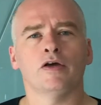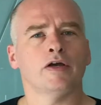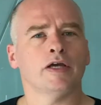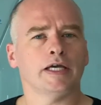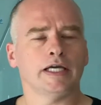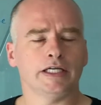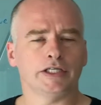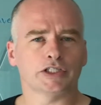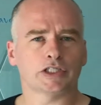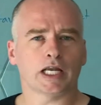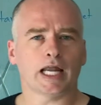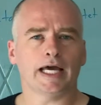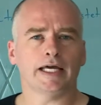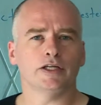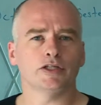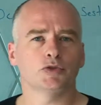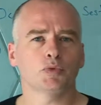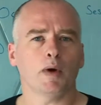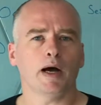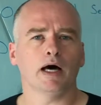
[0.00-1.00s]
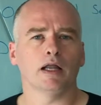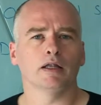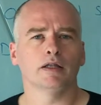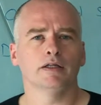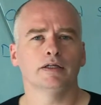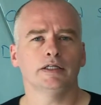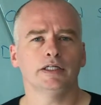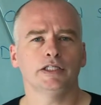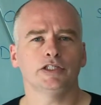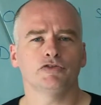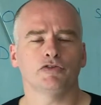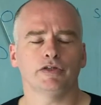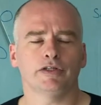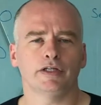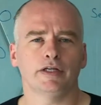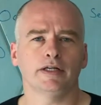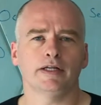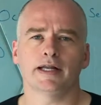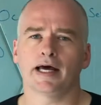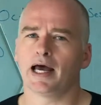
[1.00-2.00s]
Each line as well is written
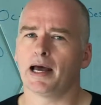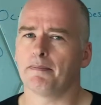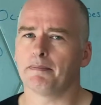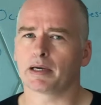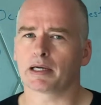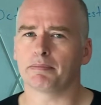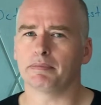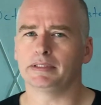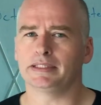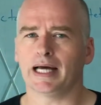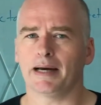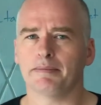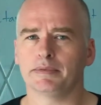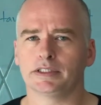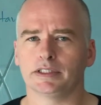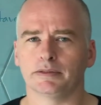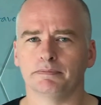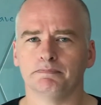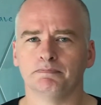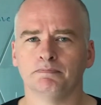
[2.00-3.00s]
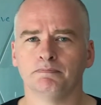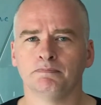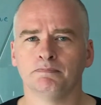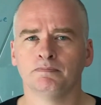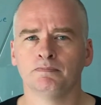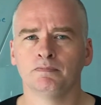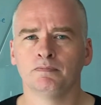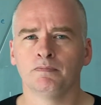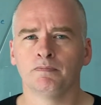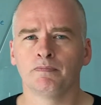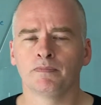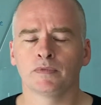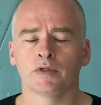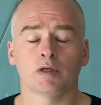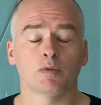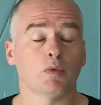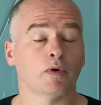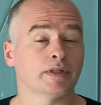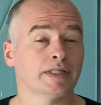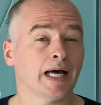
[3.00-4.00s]
in iambic pentameter. And
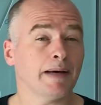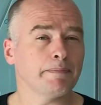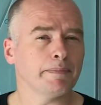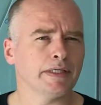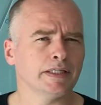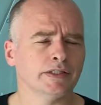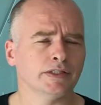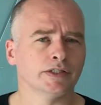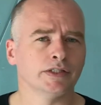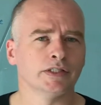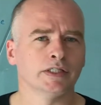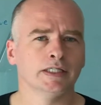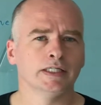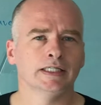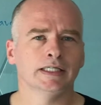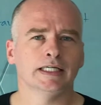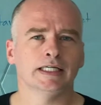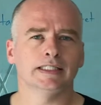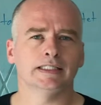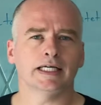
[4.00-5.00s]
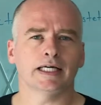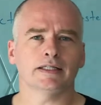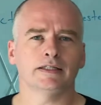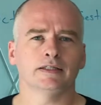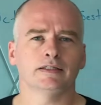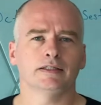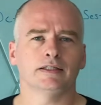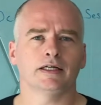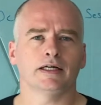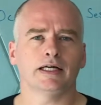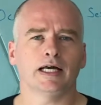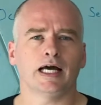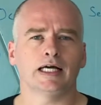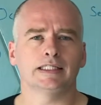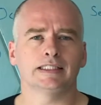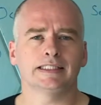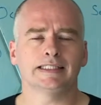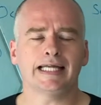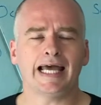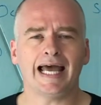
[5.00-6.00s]
what that means is that there are
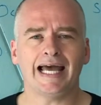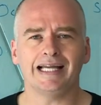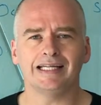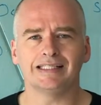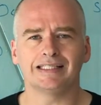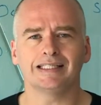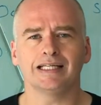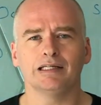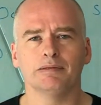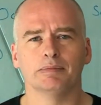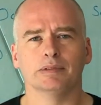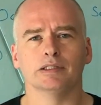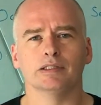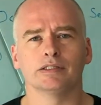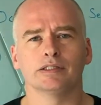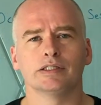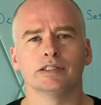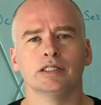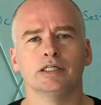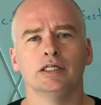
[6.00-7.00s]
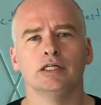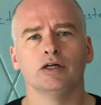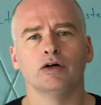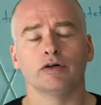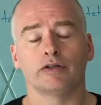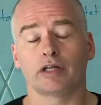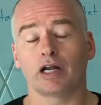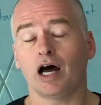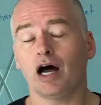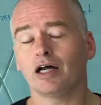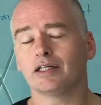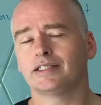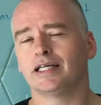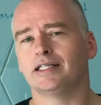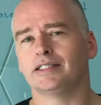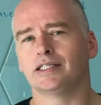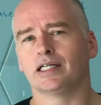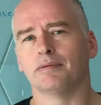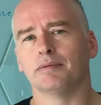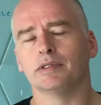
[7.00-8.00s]
10 syllables, but there are 10
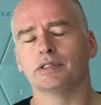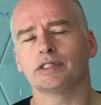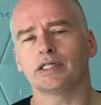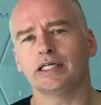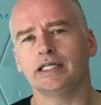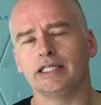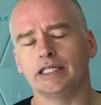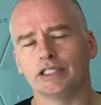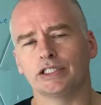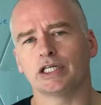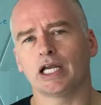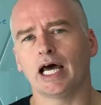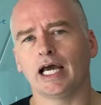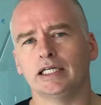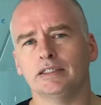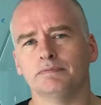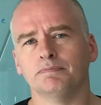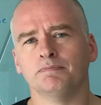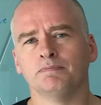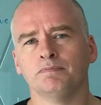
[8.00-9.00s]
syllables in each line.